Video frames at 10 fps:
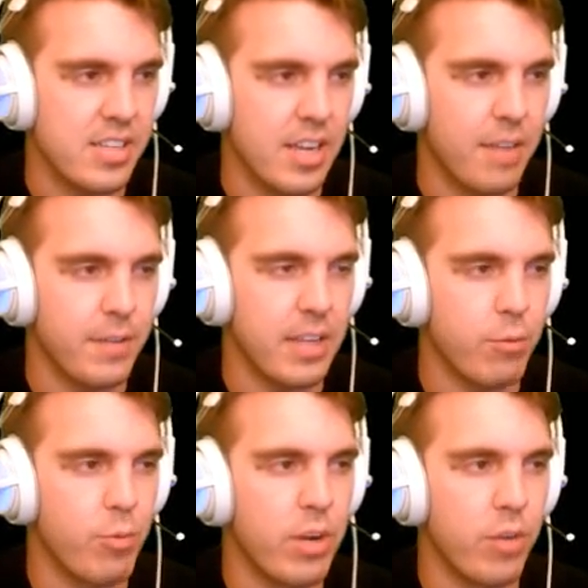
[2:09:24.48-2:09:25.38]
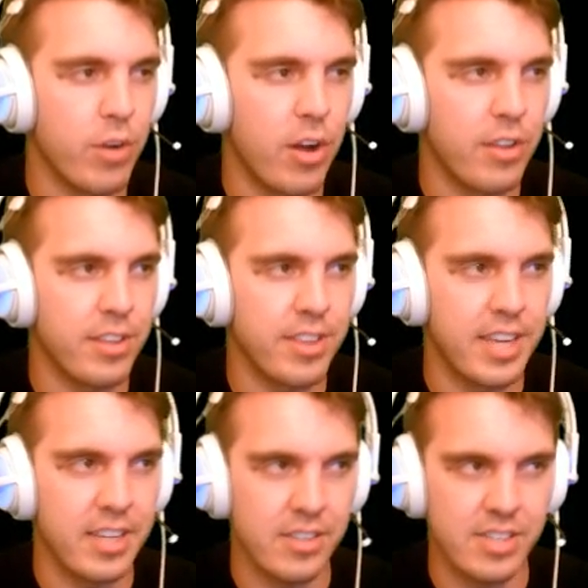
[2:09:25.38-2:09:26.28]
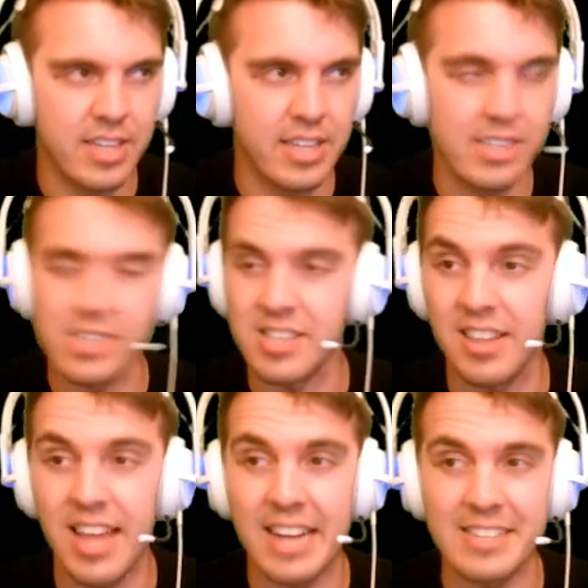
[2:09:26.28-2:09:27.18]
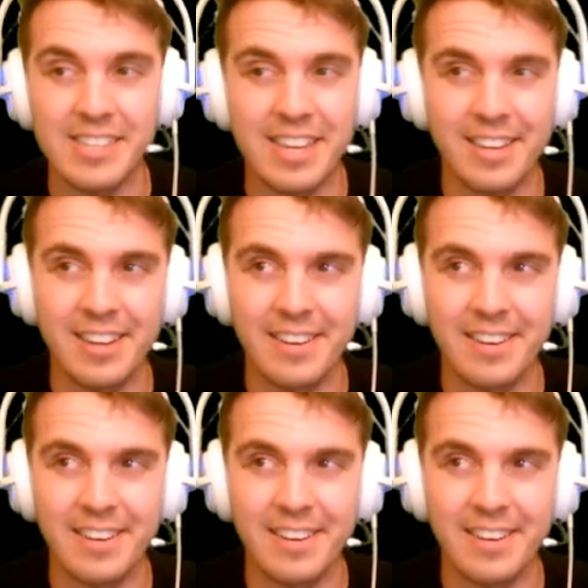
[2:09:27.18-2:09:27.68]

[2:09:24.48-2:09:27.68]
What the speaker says: I feel like we went over all the things, and this is a lot to take in.